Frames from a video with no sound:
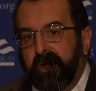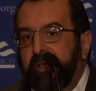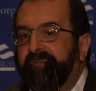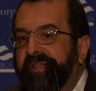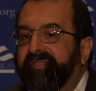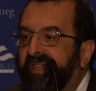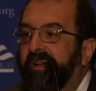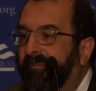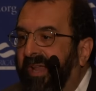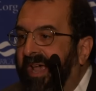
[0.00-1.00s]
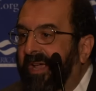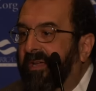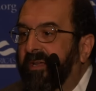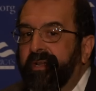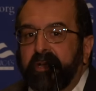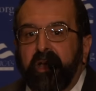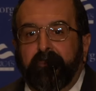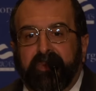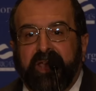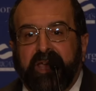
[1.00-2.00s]
If I say I'm black,
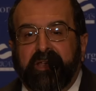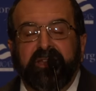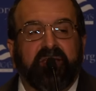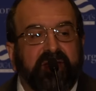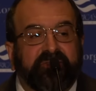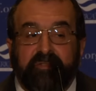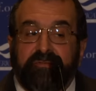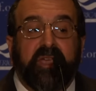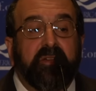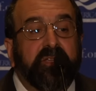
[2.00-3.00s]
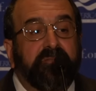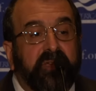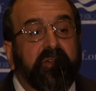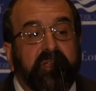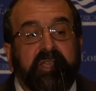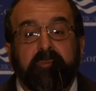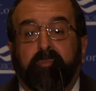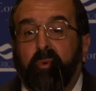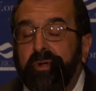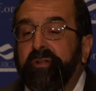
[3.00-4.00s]
I'm black. Now, that's a very, very
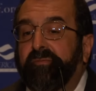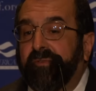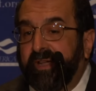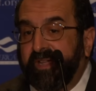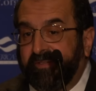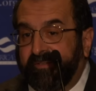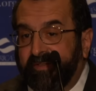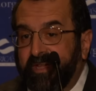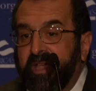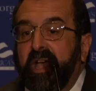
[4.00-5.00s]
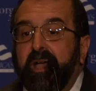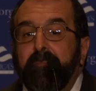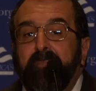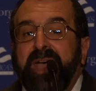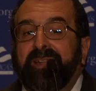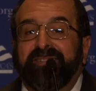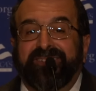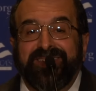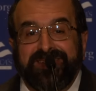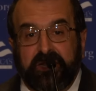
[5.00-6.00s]
important phrase. I'm
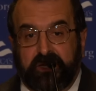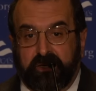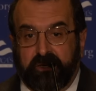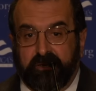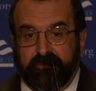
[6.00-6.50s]
Palestinian.